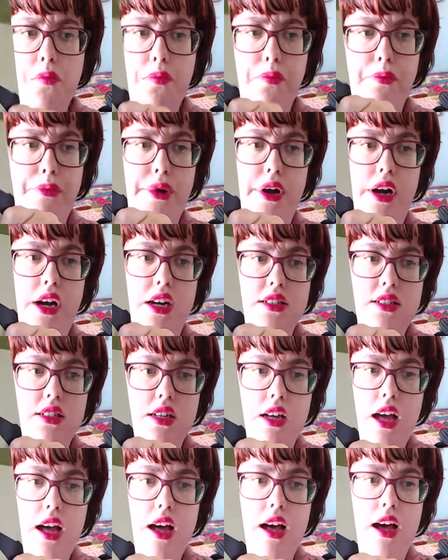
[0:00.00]
but
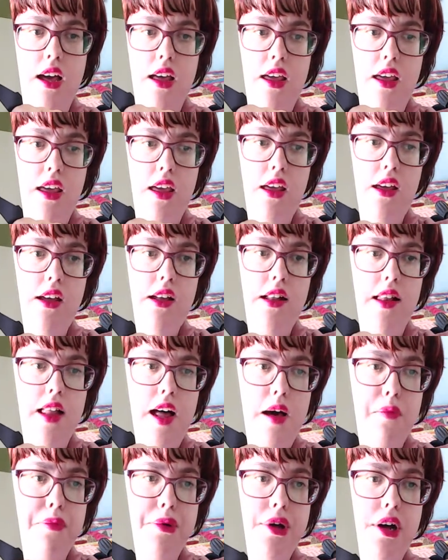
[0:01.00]
I
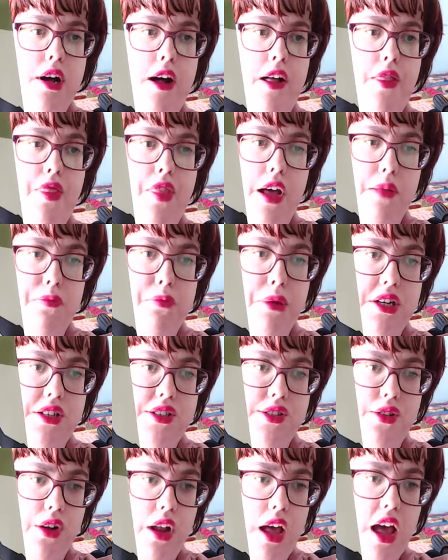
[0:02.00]
clap at that
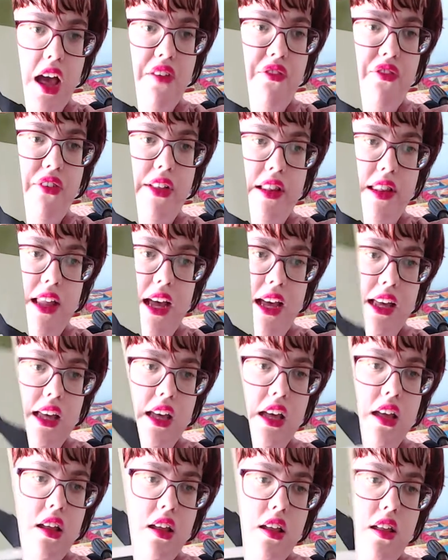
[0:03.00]
person. I feel like
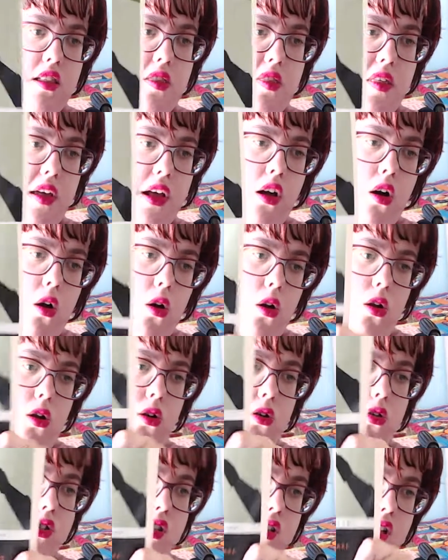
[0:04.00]
the
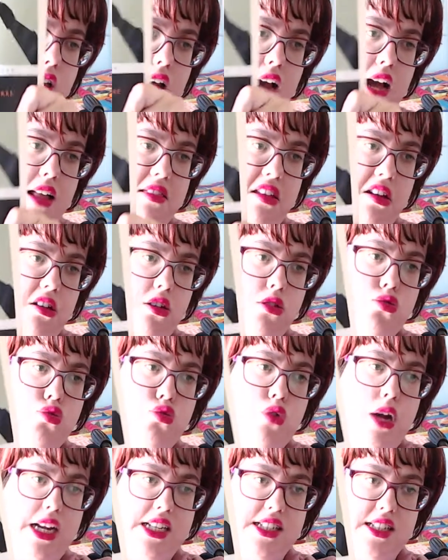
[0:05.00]
colors and the
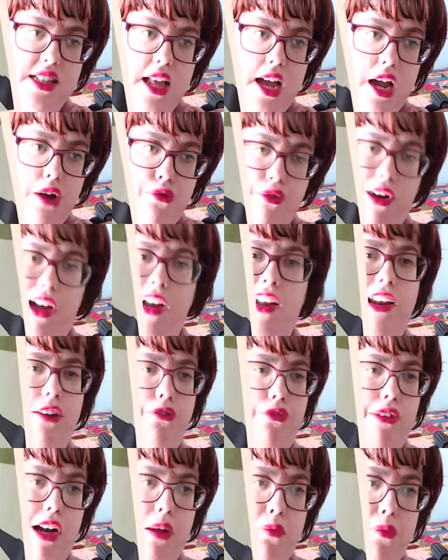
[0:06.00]
contrast are
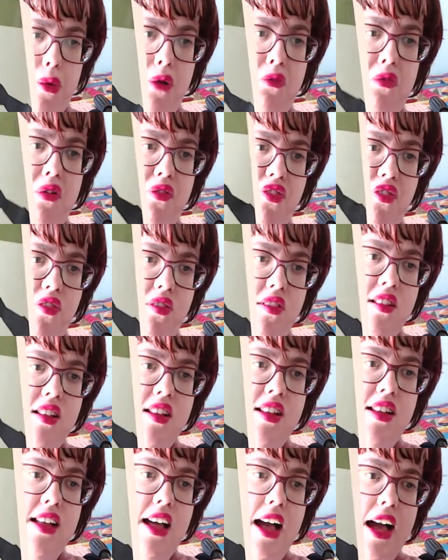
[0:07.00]
really powerful,
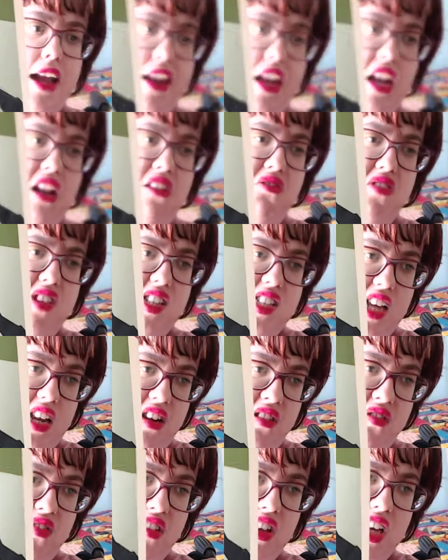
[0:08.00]
and I love this kind
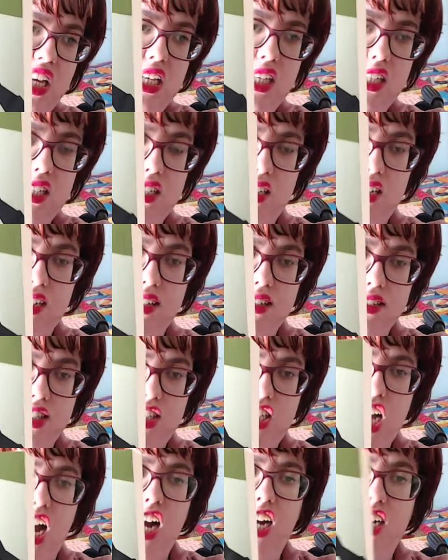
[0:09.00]
of
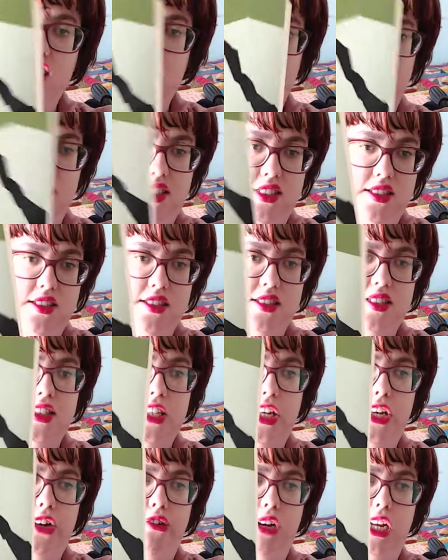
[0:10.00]
giant
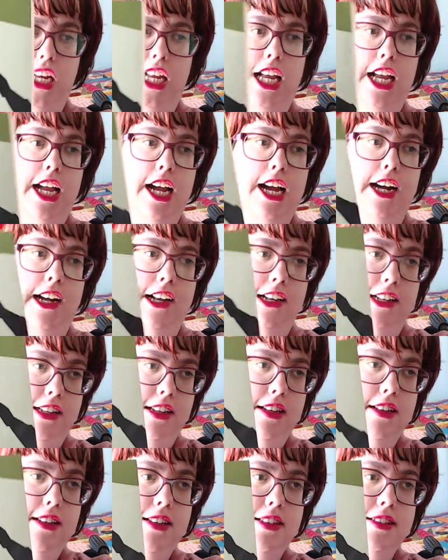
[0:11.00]
scenery and
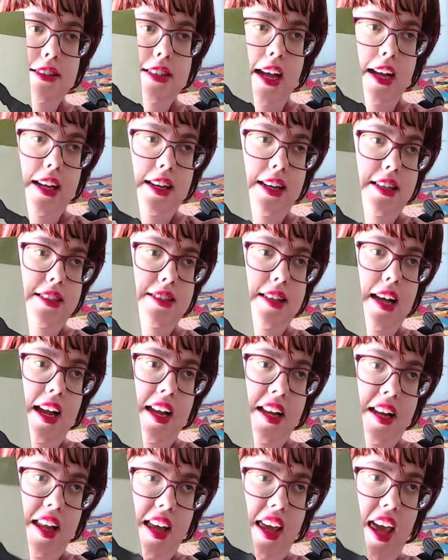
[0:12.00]

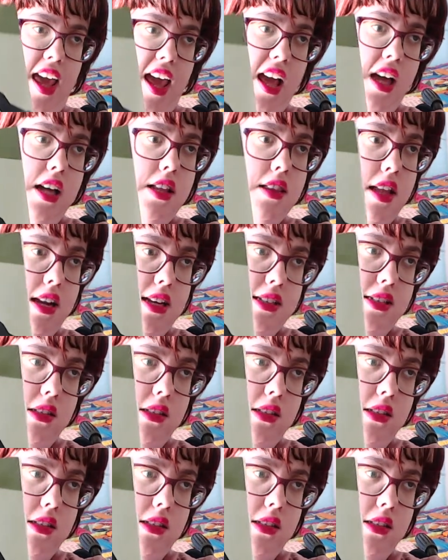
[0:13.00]
tiny king that is